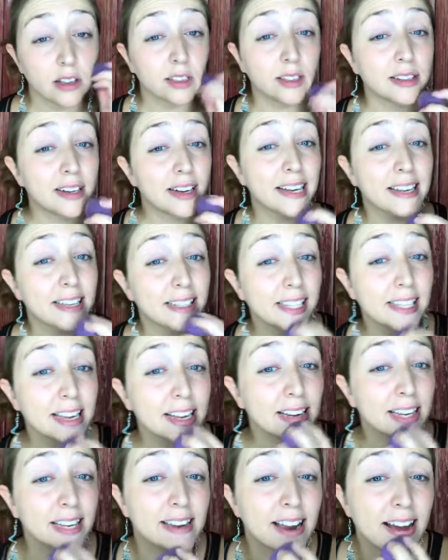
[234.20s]
So like I
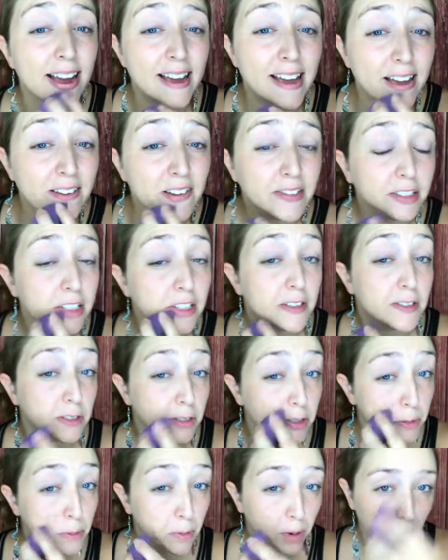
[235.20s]
said, not having to
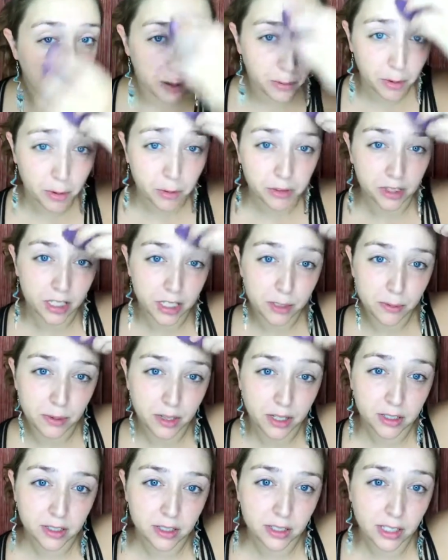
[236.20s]
use a primer with this
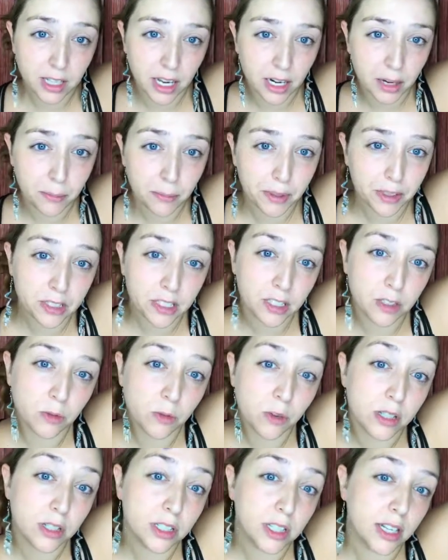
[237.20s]
because it's got a
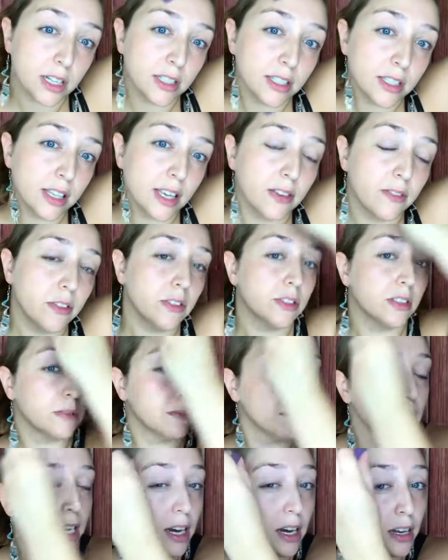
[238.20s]
built-in one does save you
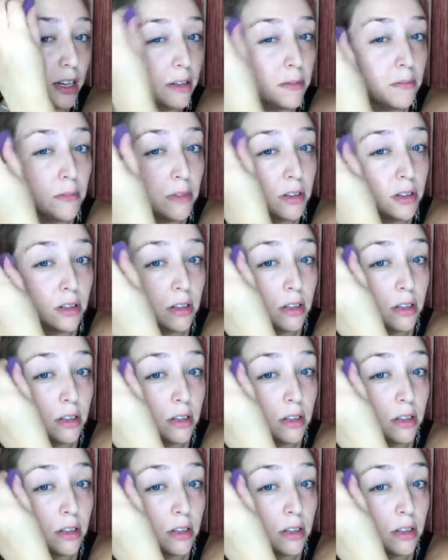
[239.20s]
some time.